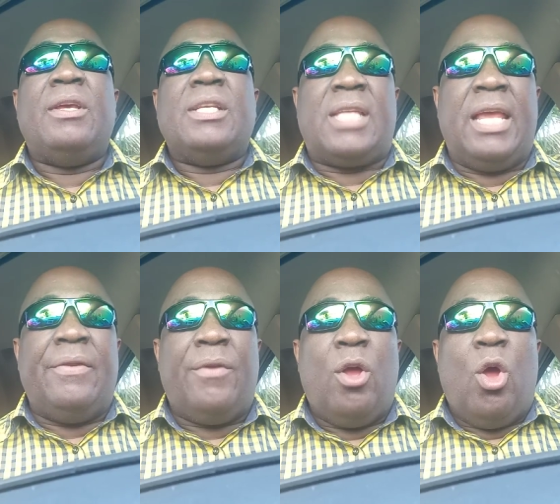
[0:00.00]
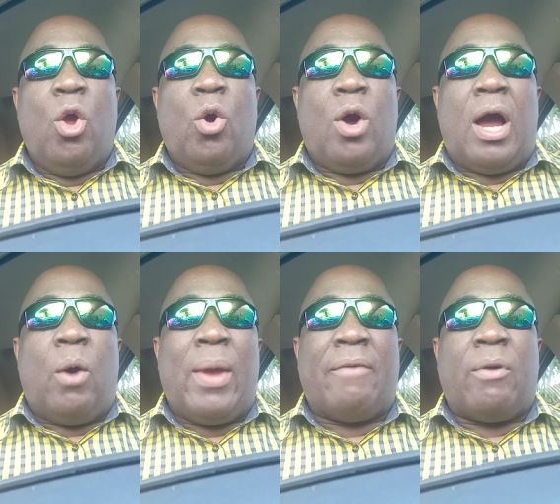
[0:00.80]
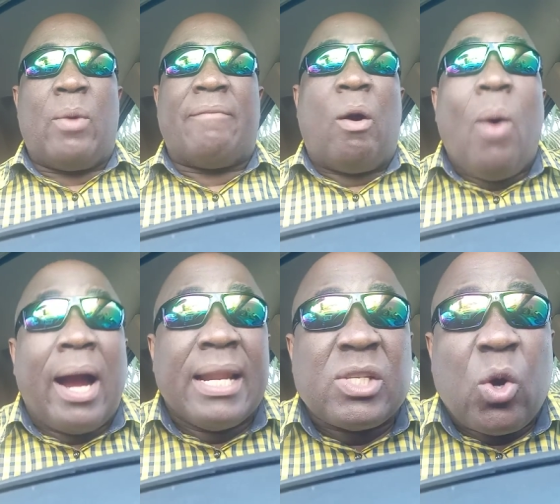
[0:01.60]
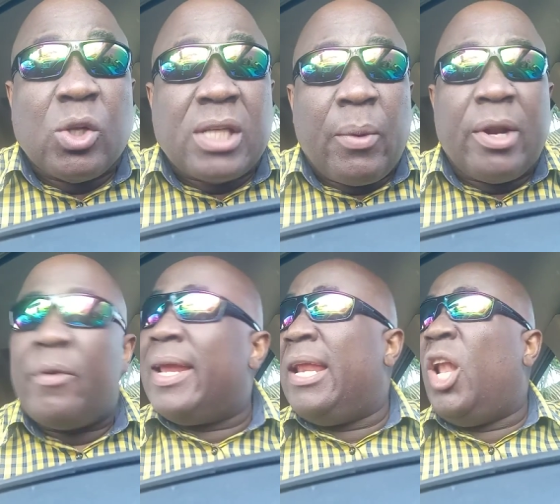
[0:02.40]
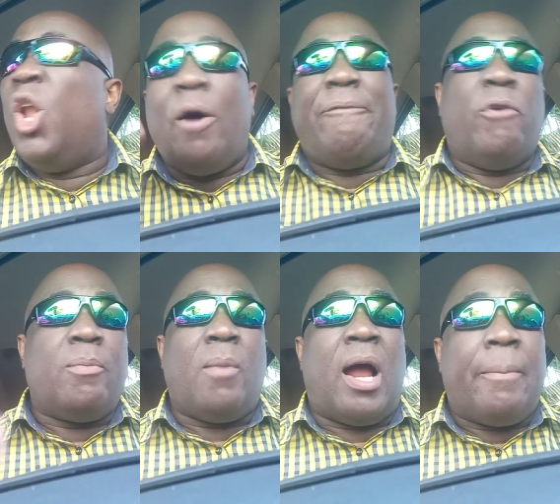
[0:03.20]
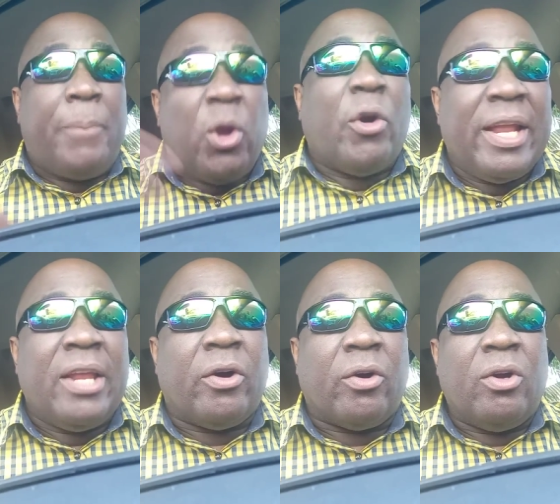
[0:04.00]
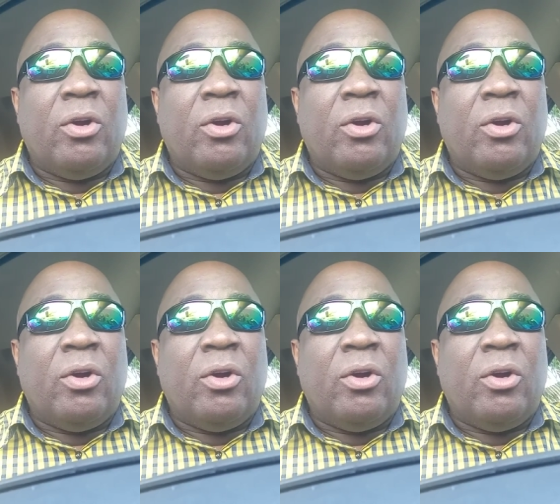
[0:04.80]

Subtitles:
See? We have a wilderness culture. We don't really love football purely, you know.